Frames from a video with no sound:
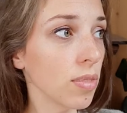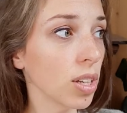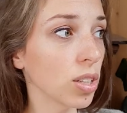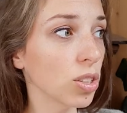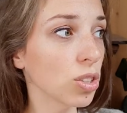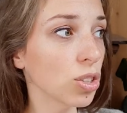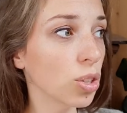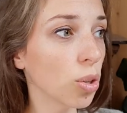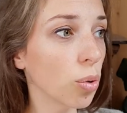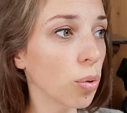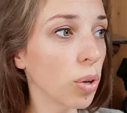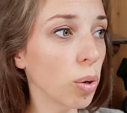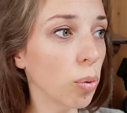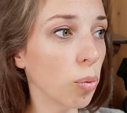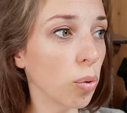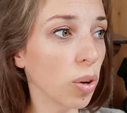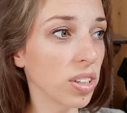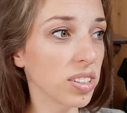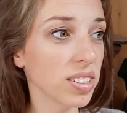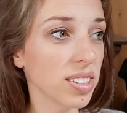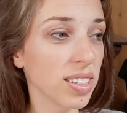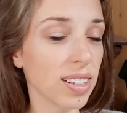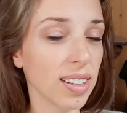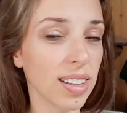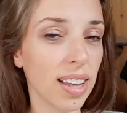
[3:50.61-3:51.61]
So it
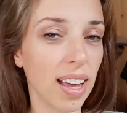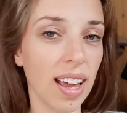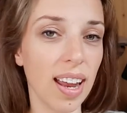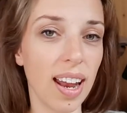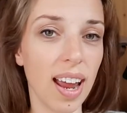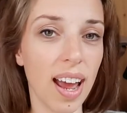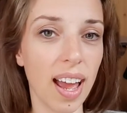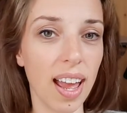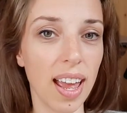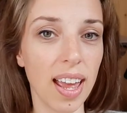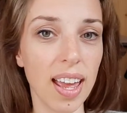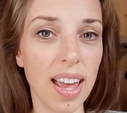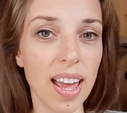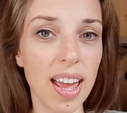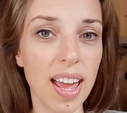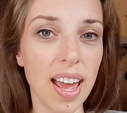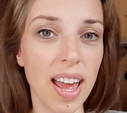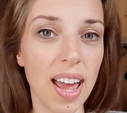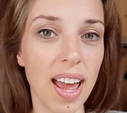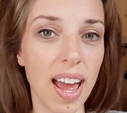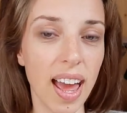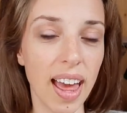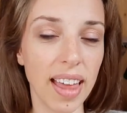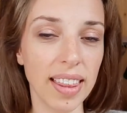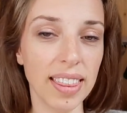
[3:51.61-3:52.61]
wasn't that I
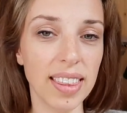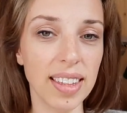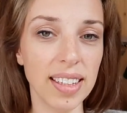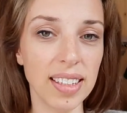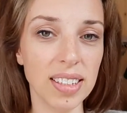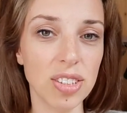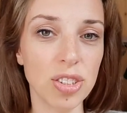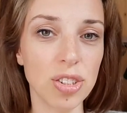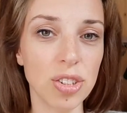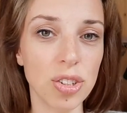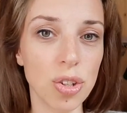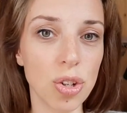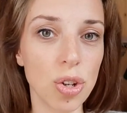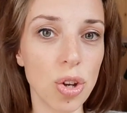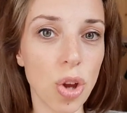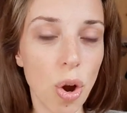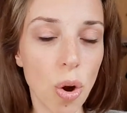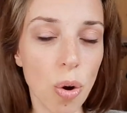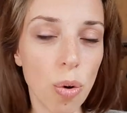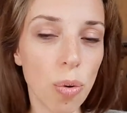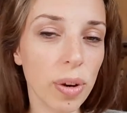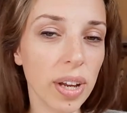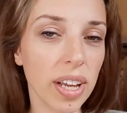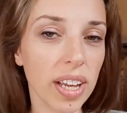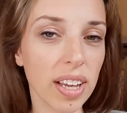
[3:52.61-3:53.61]
had this
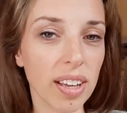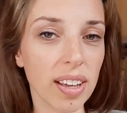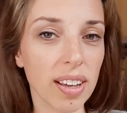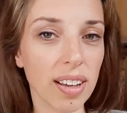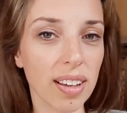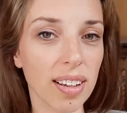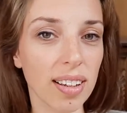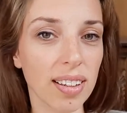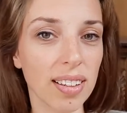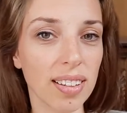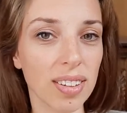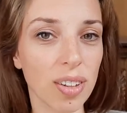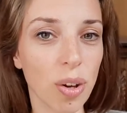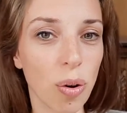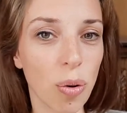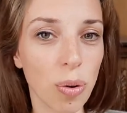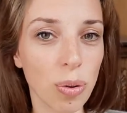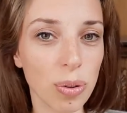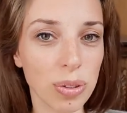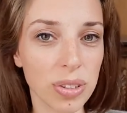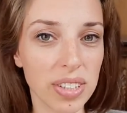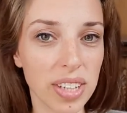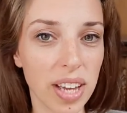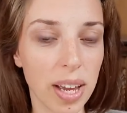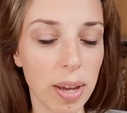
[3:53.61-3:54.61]
knowing the
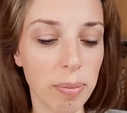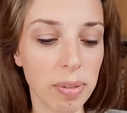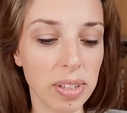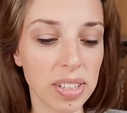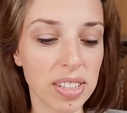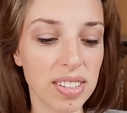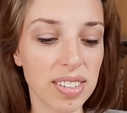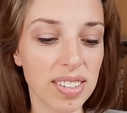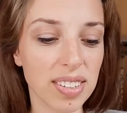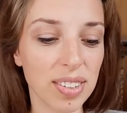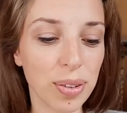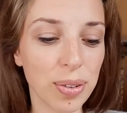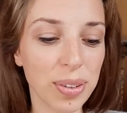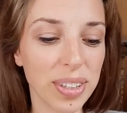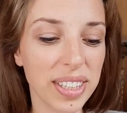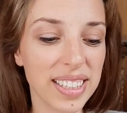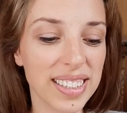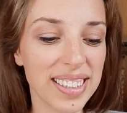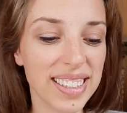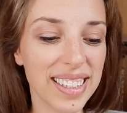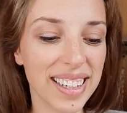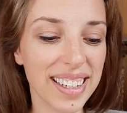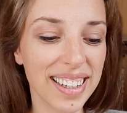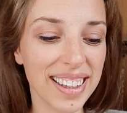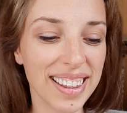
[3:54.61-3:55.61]
whole time. It's so
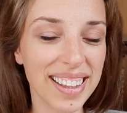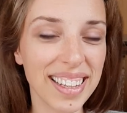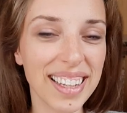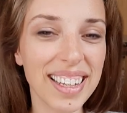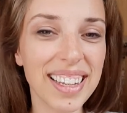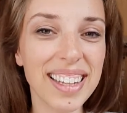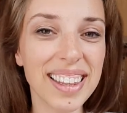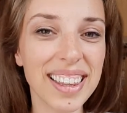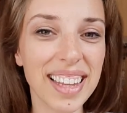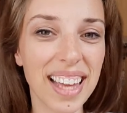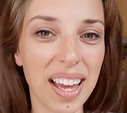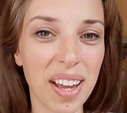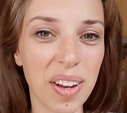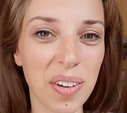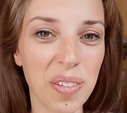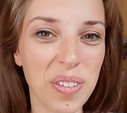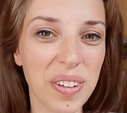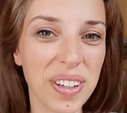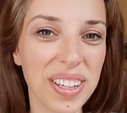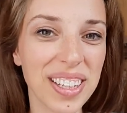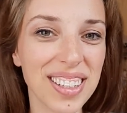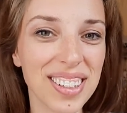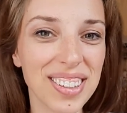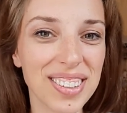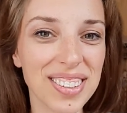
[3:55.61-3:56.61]
easy to think that
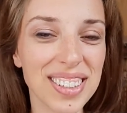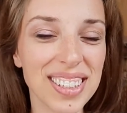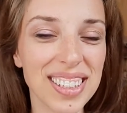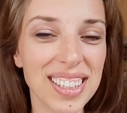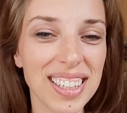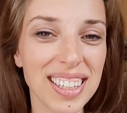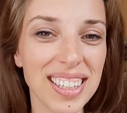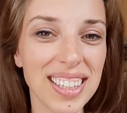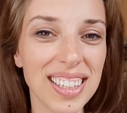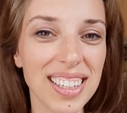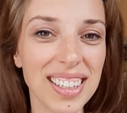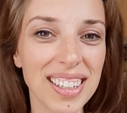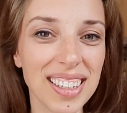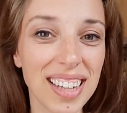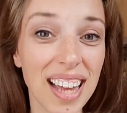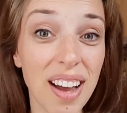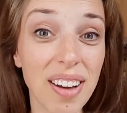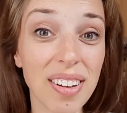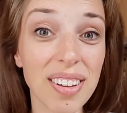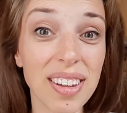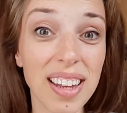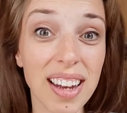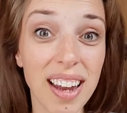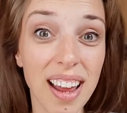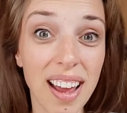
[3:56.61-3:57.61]
when you see
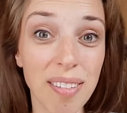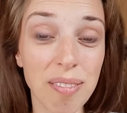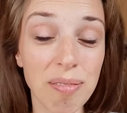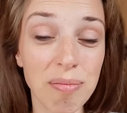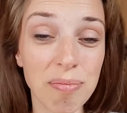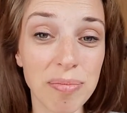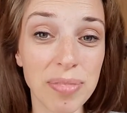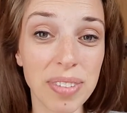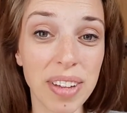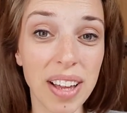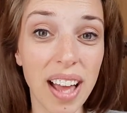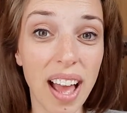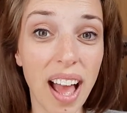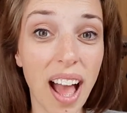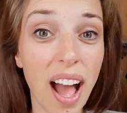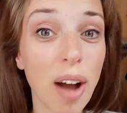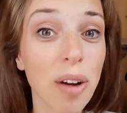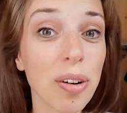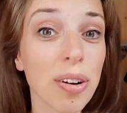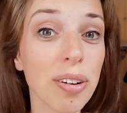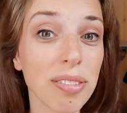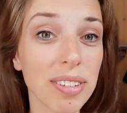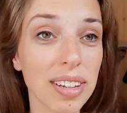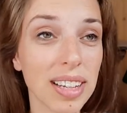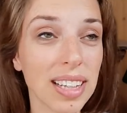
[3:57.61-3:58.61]
now that I'm
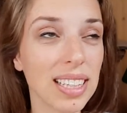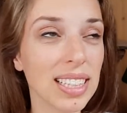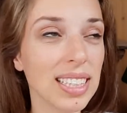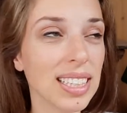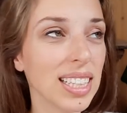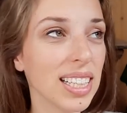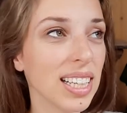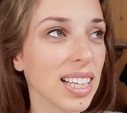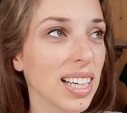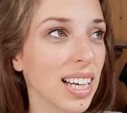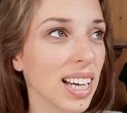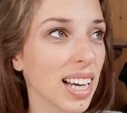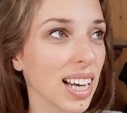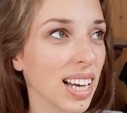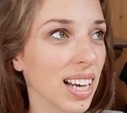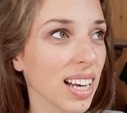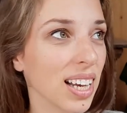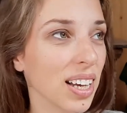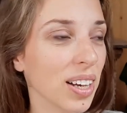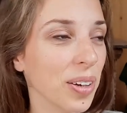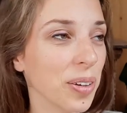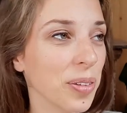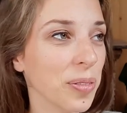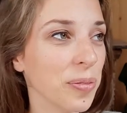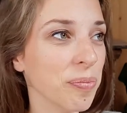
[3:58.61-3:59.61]
out of it,
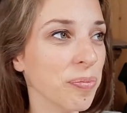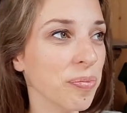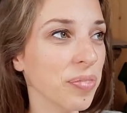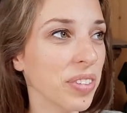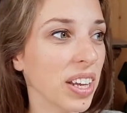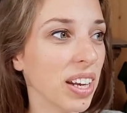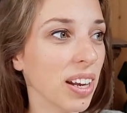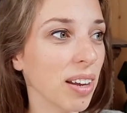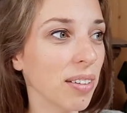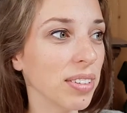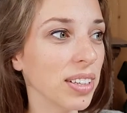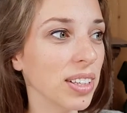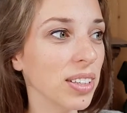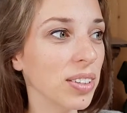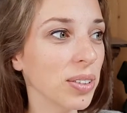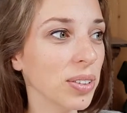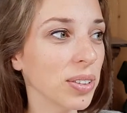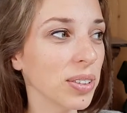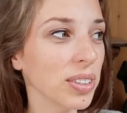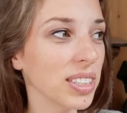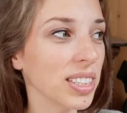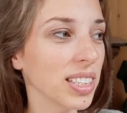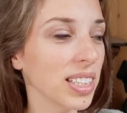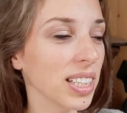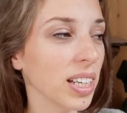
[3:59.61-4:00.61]
that I've
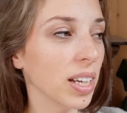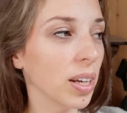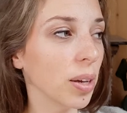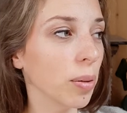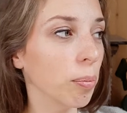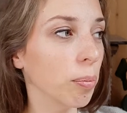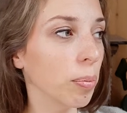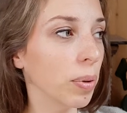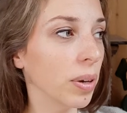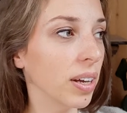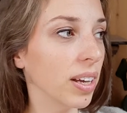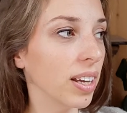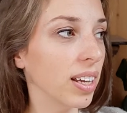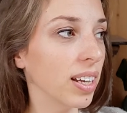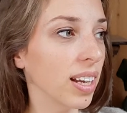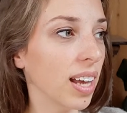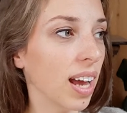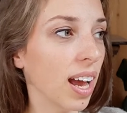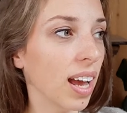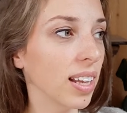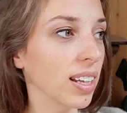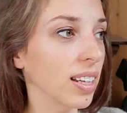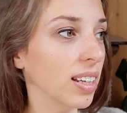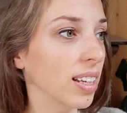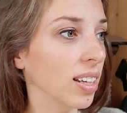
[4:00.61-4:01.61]
healed. But
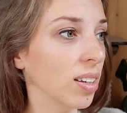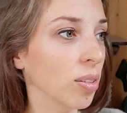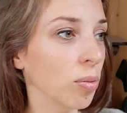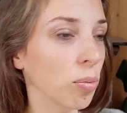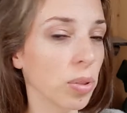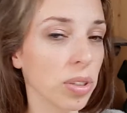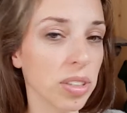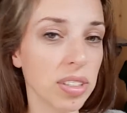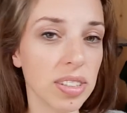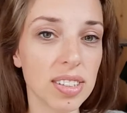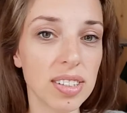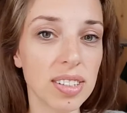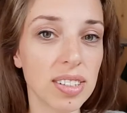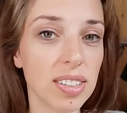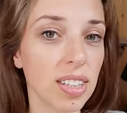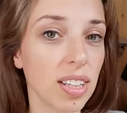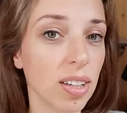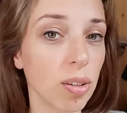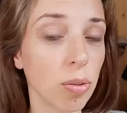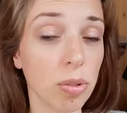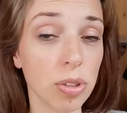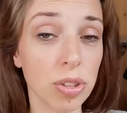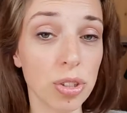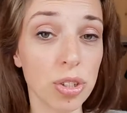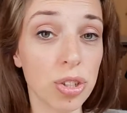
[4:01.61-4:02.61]
it was
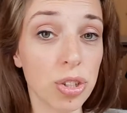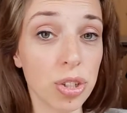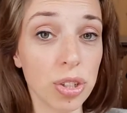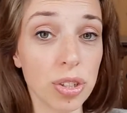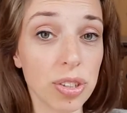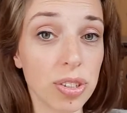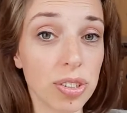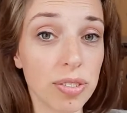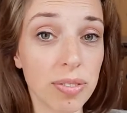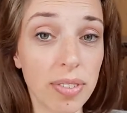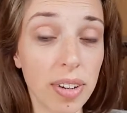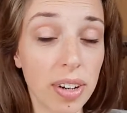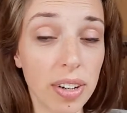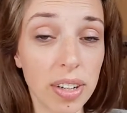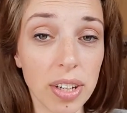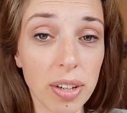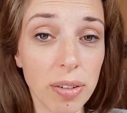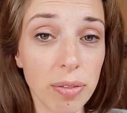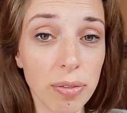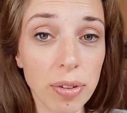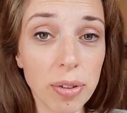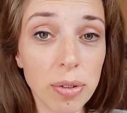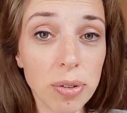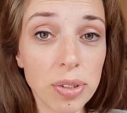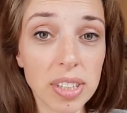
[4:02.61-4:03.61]
just very
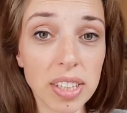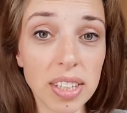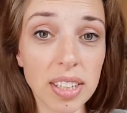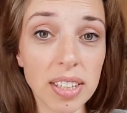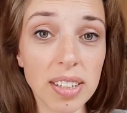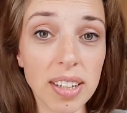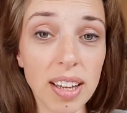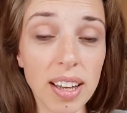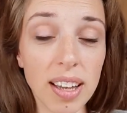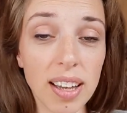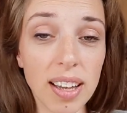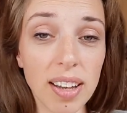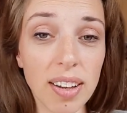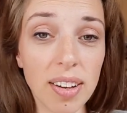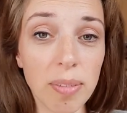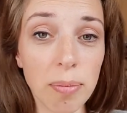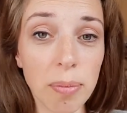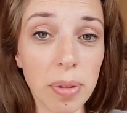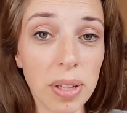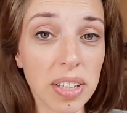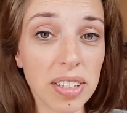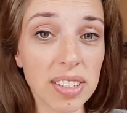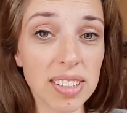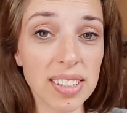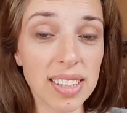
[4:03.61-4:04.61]
confusing,
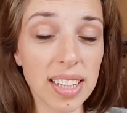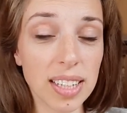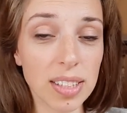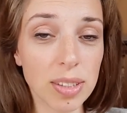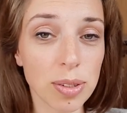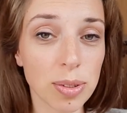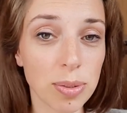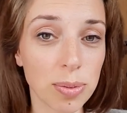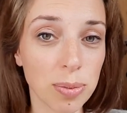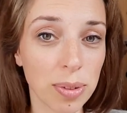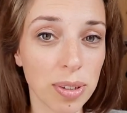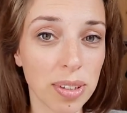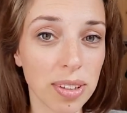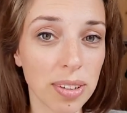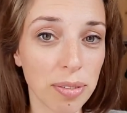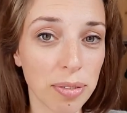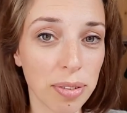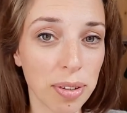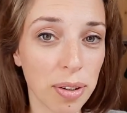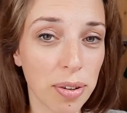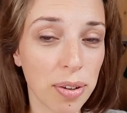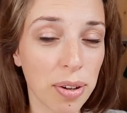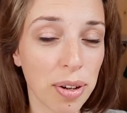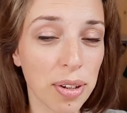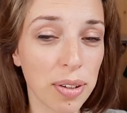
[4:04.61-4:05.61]
because that's what the
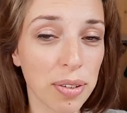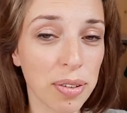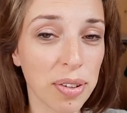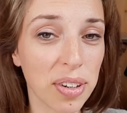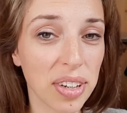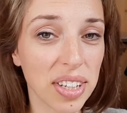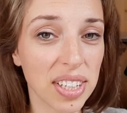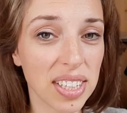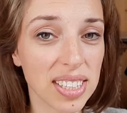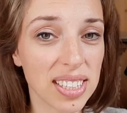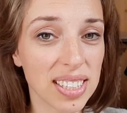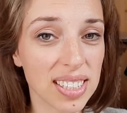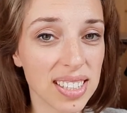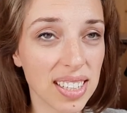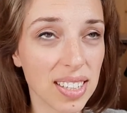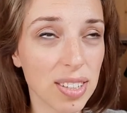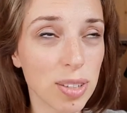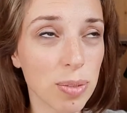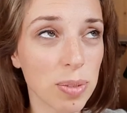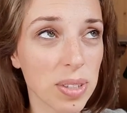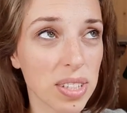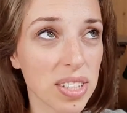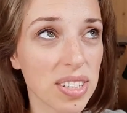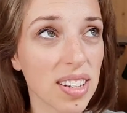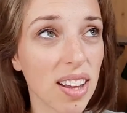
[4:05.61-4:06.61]
fearful avoidant
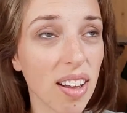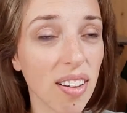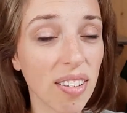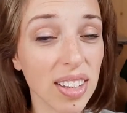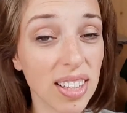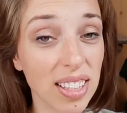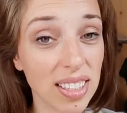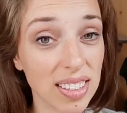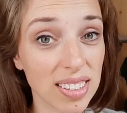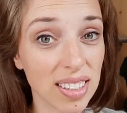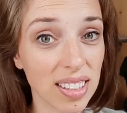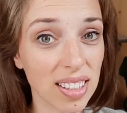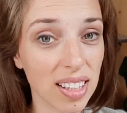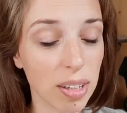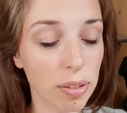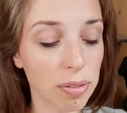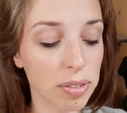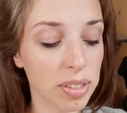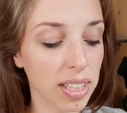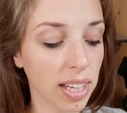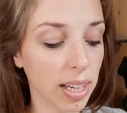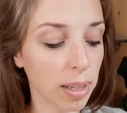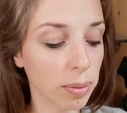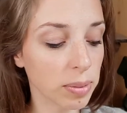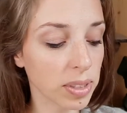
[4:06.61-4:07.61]
attachment style is a lot of
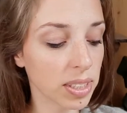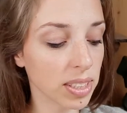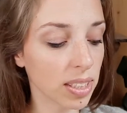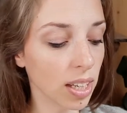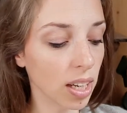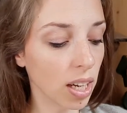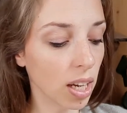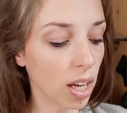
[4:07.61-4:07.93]
times.